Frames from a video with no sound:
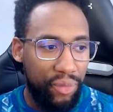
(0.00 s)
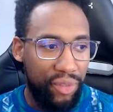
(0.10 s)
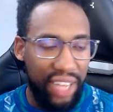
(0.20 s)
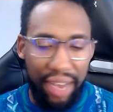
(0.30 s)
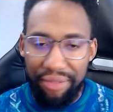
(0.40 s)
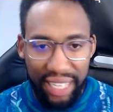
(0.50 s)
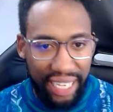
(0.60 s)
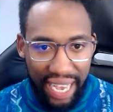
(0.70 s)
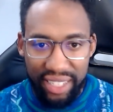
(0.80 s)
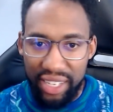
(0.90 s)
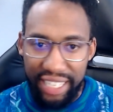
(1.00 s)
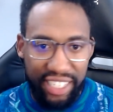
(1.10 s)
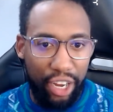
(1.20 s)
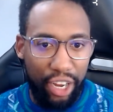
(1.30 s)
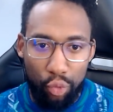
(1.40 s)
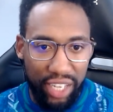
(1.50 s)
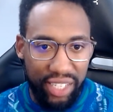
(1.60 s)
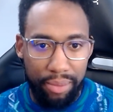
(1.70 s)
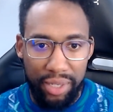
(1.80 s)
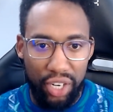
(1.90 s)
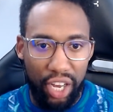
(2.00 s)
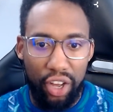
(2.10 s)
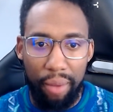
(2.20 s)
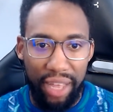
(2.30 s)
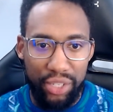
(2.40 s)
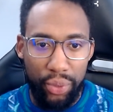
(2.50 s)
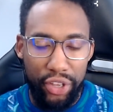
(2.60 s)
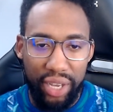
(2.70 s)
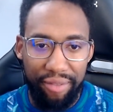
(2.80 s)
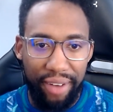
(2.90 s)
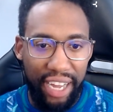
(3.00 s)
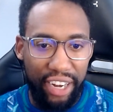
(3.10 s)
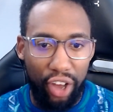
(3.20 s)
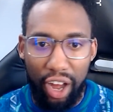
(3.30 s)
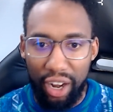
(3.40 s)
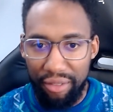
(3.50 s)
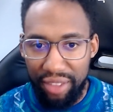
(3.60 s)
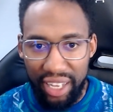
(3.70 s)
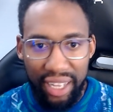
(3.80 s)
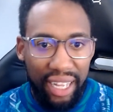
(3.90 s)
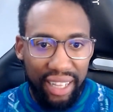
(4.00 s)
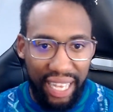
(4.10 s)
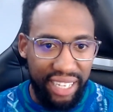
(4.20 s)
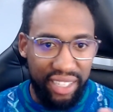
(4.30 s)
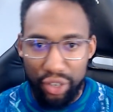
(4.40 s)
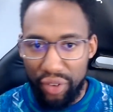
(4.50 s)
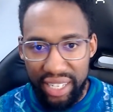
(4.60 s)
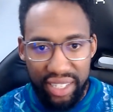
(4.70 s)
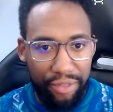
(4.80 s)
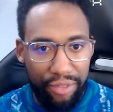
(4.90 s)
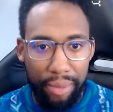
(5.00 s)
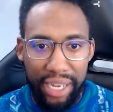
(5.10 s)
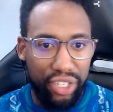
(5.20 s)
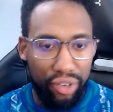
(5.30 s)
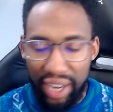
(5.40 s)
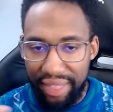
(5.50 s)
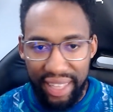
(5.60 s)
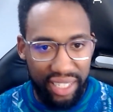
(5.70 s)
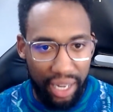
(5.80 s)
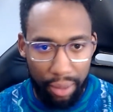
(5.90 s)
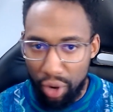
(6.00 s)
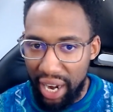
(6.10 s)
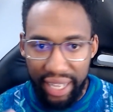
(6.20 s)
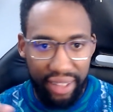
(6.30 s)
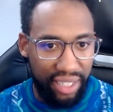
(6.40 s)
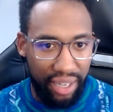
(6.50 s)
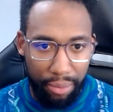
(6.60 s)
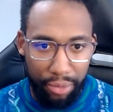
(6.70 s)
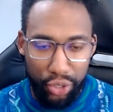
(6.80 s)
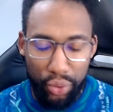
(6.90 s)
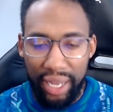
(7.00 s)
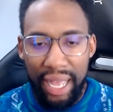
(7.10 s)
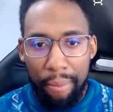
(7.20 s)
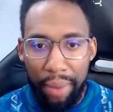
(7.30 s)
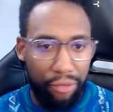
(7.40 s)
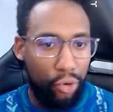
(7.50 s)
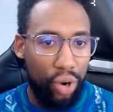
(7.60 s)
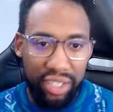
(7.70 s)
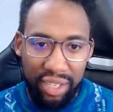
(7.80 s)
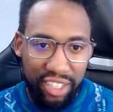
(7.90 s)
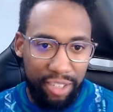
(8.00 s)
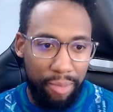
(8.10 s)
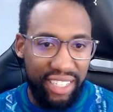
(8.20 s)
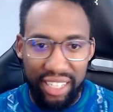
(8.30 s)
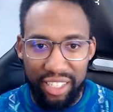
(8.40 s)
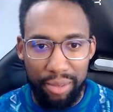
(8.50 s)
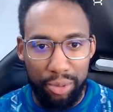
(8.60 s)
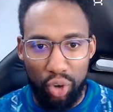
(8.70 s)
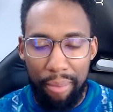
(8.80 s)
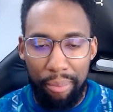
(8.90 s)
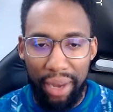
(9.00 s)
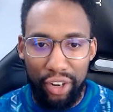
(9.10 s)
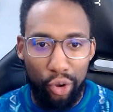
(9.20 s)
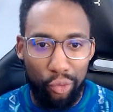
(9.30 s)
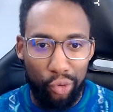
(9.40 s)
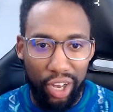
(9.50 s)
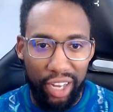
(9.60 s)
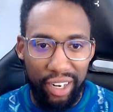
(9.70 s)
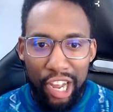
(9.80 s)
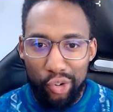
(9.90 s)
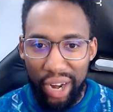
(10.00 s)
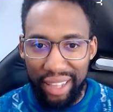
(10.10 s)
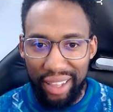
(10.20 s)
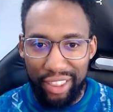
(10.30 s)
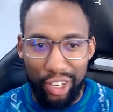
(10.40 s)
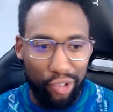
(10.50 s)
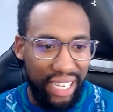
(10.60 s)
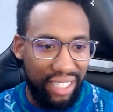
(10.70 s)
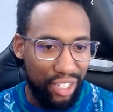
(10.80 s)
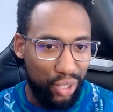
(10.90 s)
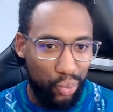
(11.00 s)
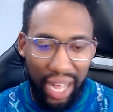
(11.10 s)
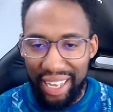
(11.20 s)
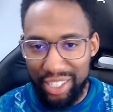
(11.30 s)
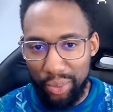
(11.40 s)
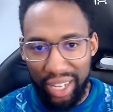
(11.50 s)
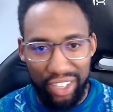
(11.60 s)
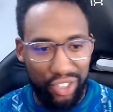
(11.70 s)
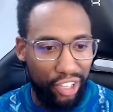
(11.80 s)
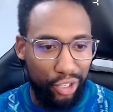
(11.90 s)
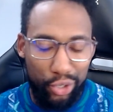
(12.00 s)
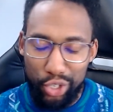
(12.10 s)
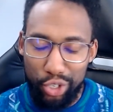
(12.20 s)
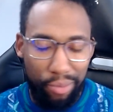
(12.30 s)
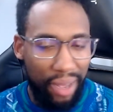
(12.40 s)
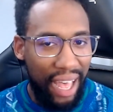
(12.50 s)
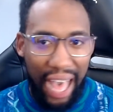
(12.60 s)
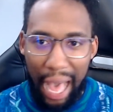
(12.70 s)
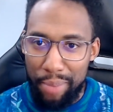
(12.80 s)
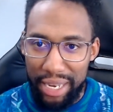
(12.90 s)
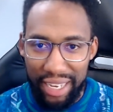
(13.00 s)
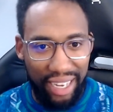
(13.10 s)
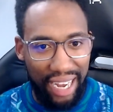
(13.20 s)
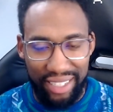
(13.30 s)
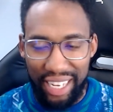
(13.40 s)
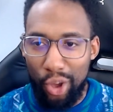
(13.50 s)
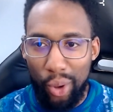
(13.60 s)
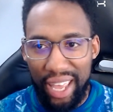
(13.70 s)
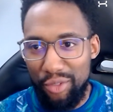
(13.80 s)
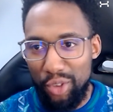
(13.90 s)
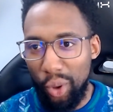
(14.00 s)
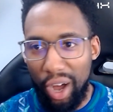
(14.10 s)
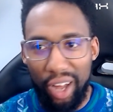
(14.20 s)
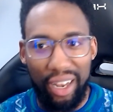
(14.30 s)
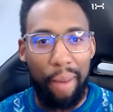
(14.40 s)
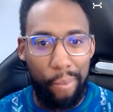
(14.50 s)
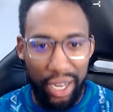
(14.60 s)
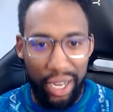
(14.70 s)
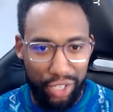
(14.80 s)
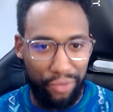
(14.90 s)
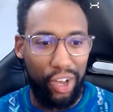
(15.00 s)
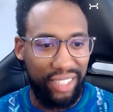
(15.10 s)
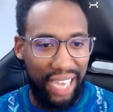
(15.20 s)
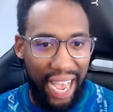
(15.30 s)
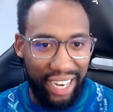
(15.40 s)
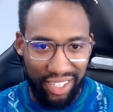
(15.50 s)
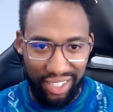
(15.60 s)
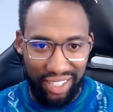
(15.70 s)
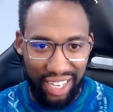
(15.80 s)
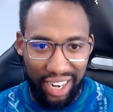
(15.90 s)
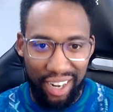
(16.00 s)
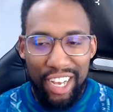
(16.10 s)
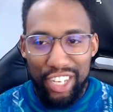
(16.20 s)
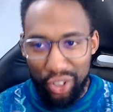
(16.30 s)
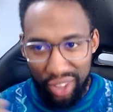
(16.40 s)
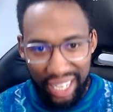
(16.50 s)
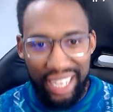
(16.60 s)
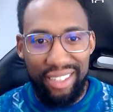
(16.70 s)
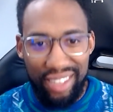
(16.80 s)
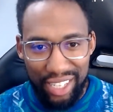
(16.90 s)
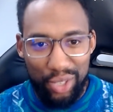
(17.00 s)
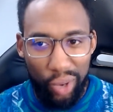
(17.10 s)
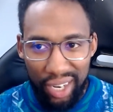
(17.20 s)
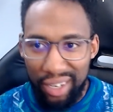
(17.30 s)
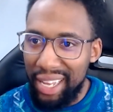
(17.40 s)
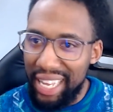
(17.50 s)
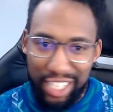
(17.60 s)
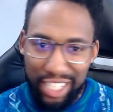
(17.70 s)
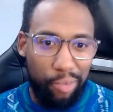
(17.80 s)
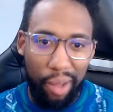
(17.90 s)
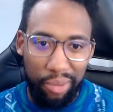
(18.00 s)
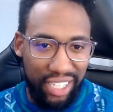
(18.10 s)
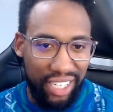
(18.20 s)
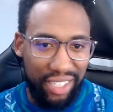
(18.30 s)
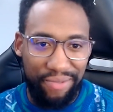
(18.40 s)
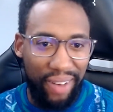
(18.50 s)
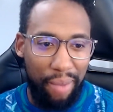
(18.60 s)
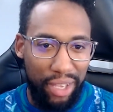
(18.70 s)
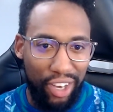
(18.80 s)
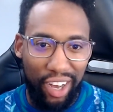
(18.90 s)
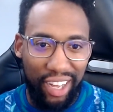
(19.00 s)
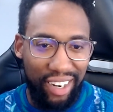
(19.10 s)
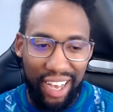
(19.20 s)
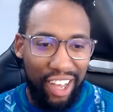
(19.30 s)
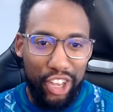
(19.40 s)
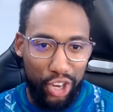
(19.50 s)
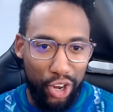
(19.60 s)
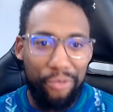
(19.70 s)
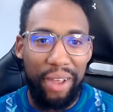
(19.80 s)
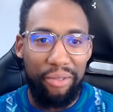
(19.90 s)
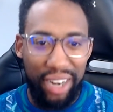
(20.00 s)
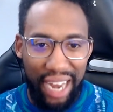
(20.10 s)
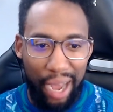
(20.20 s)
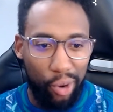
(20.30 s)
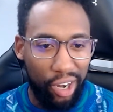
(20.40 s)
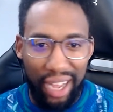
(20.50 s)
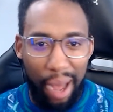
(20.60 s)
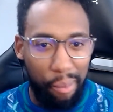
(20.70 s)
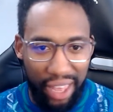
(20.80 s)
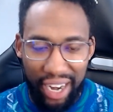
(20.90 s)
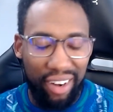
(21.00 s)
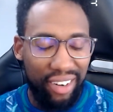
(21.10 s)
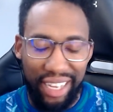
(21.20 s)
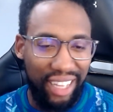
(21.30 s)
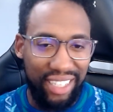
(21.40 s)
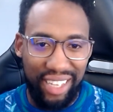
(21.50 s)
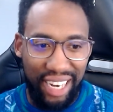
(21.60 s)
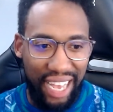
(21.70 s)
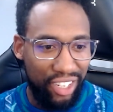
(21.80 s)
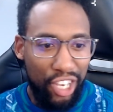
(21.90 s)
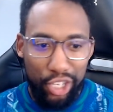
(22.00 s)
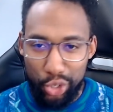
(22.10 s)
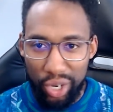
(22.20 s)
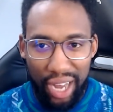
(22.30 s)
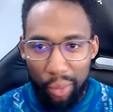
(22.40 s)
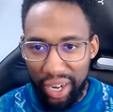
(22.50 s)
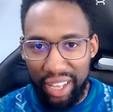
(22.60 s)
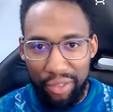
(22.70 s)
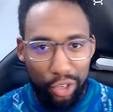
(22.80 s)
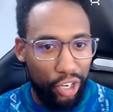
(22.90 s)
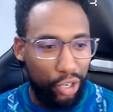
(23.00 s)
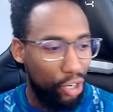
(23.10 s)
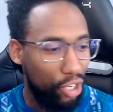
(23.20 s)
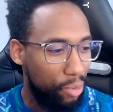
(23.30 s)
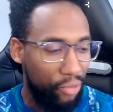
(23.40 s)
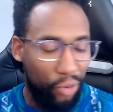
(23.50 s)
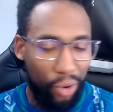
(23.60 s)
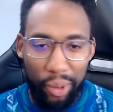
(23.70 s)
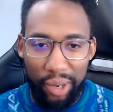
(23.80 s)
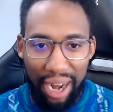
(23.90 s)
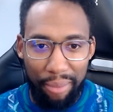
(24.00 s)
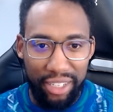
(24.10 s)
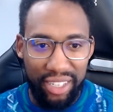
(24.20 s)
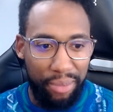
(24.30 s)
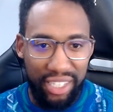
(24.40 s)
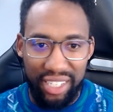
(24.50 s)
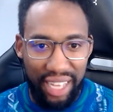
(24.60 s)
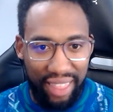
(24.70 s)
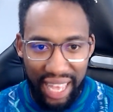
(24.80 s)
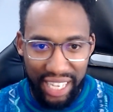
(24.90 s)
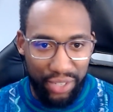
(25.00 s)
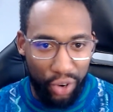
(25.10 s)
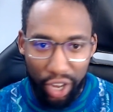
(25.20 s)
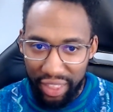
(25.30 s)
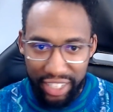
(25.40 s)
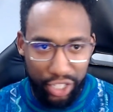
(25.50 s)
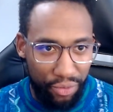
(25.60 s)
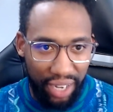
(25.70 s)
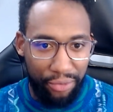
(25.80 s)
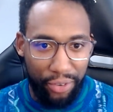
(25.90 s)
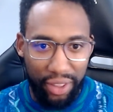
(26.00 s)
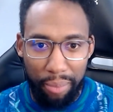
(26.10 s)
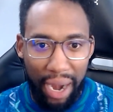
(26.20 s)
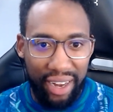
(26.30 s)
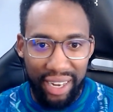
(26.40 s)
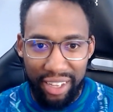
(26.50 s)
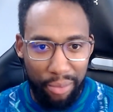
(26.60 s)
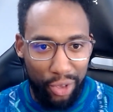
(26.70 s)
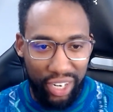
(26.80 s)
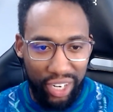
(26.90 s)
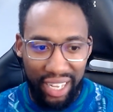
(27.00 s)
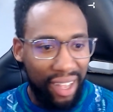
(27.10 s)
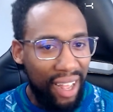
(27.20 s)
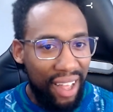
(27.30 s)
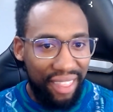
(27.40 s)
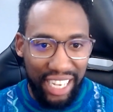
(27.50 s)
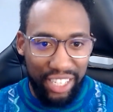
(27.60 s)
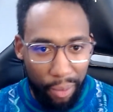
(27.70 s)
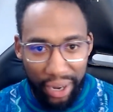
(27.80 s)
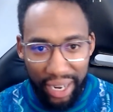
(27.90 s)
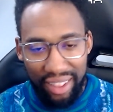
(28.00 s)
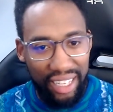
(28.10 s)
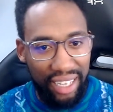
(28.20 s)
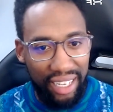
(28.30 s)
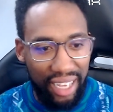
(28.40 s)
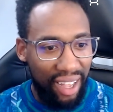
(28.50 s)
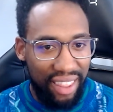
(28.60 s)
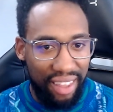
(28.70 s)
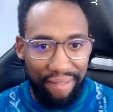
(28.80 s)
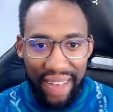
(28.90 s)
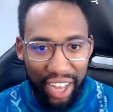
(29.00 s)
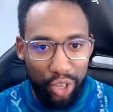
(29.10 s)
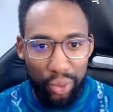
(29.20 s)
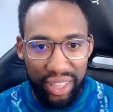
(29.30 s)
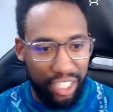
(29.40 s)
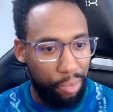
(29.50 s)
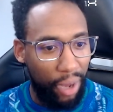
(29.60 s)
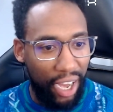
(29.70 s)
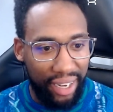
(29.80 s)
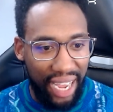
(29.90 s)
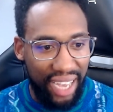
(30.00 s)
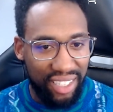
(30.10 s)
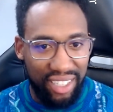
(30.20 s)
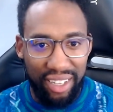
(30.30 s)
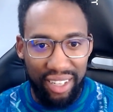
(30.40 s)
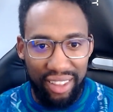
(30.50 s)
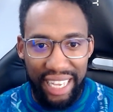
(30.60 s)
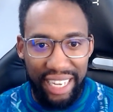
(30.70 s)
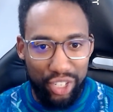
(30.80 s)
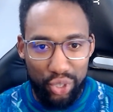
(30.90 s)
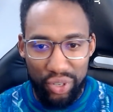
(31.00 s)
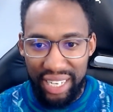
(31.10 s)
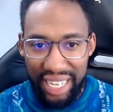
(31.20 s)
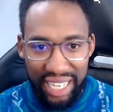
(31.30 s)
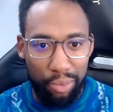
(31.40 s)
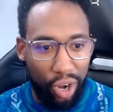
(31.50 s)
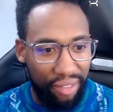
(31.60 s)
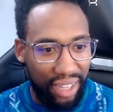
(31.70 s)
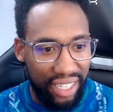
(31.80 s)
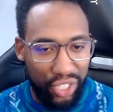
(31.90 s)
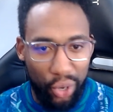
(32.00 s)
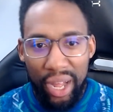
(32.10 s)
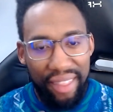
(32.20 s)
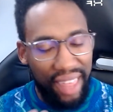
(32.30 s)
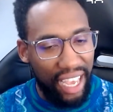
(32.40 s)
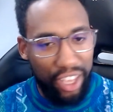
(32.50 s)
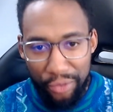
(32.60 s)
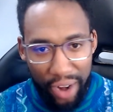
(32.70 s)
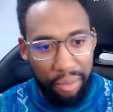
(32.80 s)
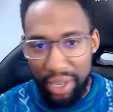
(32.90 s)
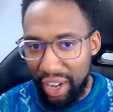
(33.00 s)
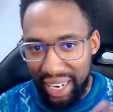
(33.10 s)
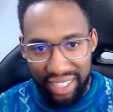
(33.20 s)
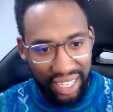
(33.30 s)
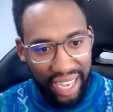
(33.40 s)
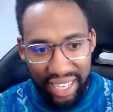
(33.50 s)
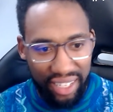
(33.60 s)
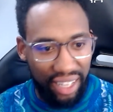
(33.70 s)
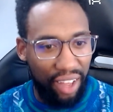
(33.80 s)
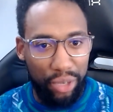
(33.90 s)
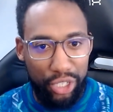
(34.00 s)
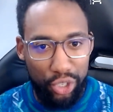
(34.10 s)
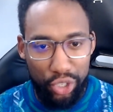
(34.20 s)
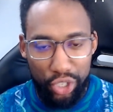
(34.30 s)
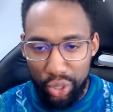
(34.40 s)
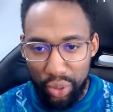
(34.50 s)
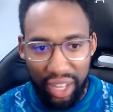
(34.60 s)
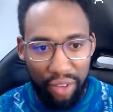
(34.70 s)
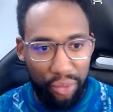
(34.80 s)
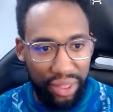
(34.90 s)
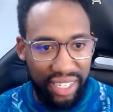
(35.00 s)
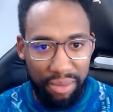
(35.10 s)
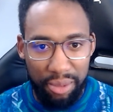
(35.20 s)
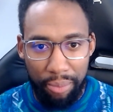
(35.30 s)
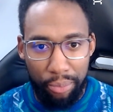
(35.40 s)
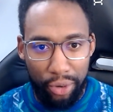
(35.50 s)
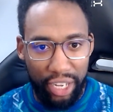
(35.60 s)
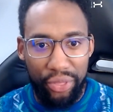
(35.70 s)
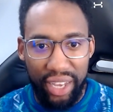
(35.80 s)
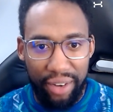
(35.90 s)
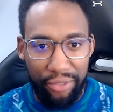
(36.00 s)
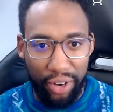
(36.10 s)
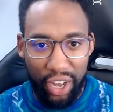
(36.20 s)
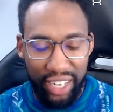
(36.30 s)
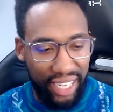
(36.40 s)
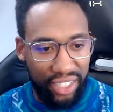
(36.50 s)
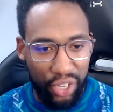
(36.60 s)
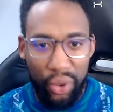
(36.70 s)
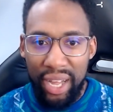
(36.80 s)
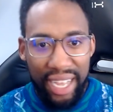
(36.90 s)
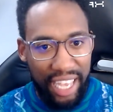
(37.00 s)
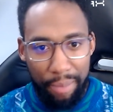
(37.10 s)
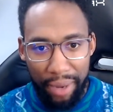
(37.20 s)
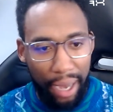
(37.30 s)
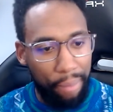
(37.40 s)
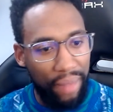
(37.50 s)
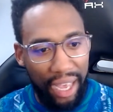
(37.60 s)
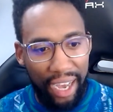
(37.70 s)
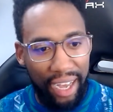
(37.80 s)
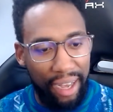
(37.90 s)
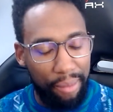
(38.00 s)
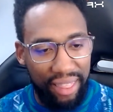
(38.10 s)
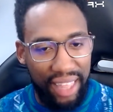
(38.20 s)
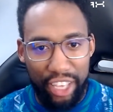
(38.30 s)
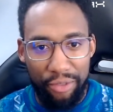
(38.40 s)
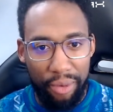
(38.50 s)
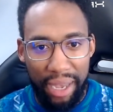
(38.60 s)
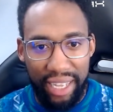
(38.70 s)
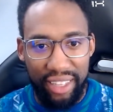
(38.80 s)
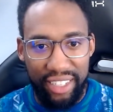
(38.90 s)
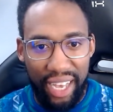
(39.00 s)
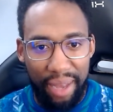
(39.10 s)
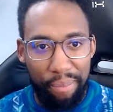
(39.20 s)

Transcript: Definitely connect and check out rosssimmons.com. That's where you can find all of the latest and greatest information around things that I'm writing, things that I'm doing. But of course, smash that subscribe button over on Create Like the Greats as well as on YouTube. Happy to connect. I know I gave you all a bunch of call to actions there. So the easiest one is to probably just find me on your favorite network. I'm there. let's connect. Jordan, I want to give you your kudos before we wrap this up and just say thanks for all that you've done for the marketing community. Thanks for bringing the value with this podcast. The industry needs more of this. So thank you for having me on as a guest. I love what you do and love what the team's been putting out there for content. So keep it up. And thank you for making the time.